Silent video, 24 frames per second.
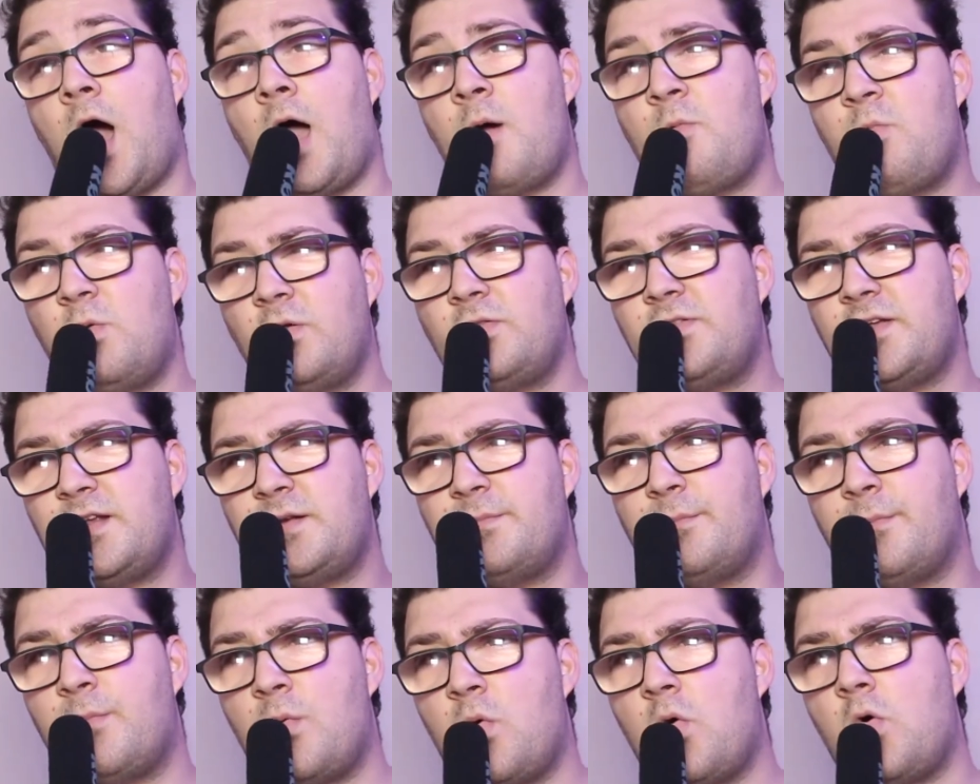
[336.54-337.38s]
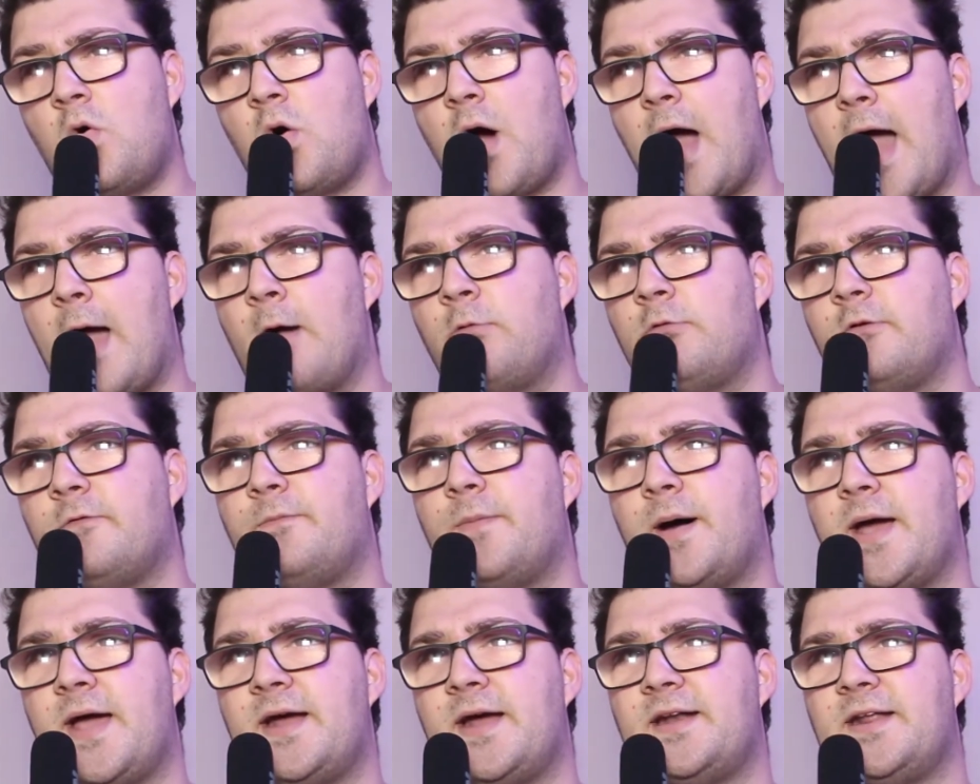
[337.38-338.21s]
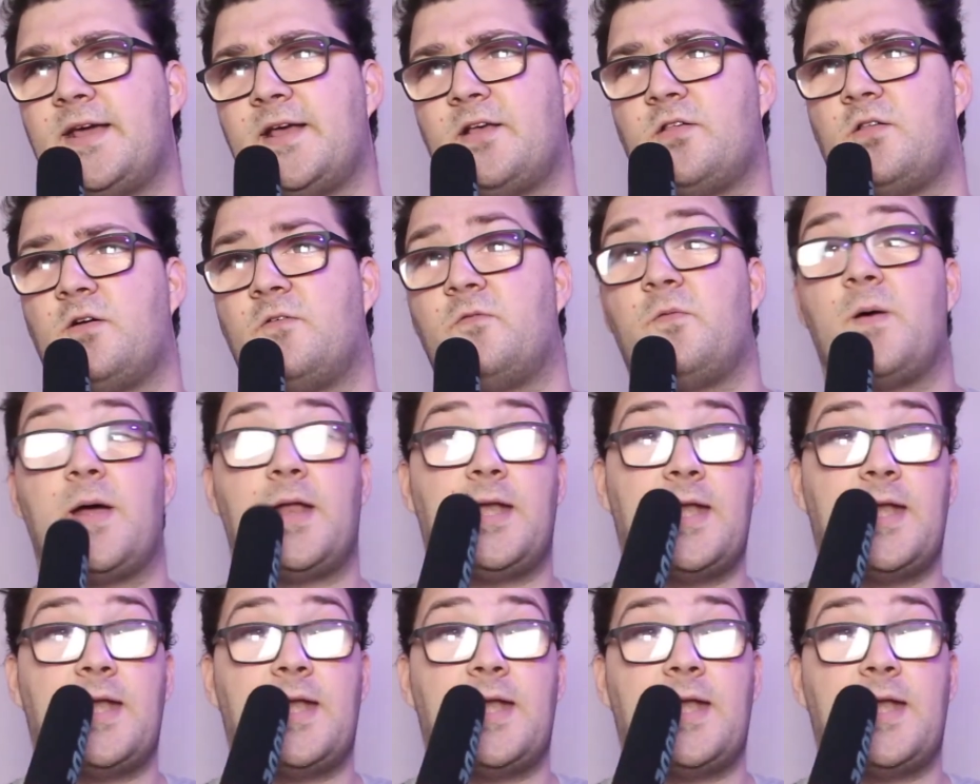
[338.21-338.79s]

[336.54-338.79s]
I wanted more out of my editing software.